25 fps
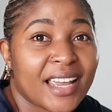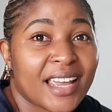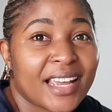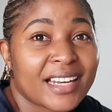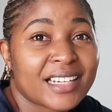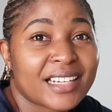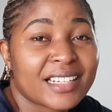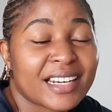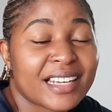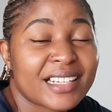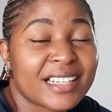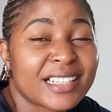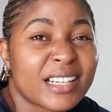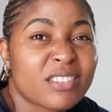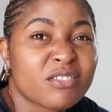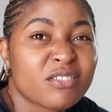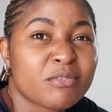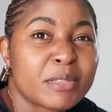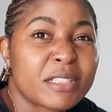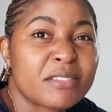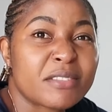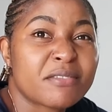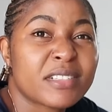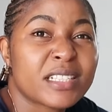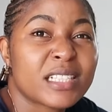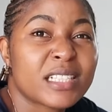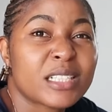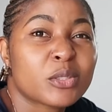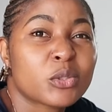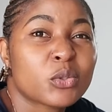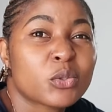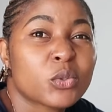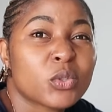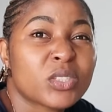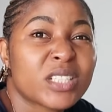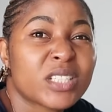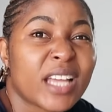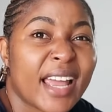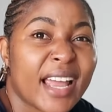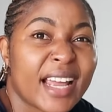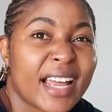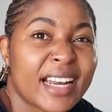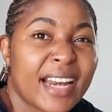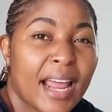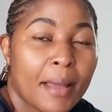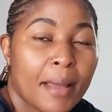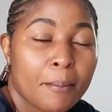at night I've been feeling so tired.